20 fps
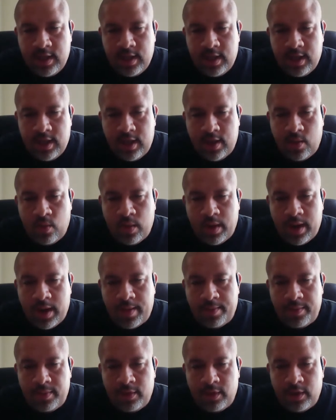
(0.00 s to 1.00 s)
when
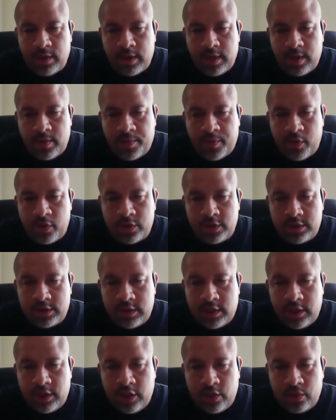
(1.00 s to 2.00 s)
I'm looking to purchase
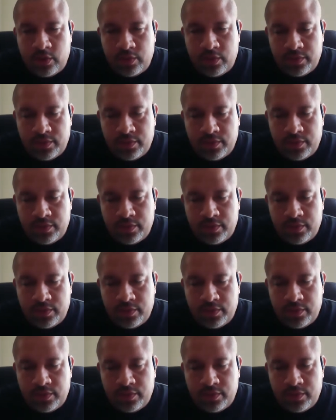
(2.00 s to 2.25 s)
a note.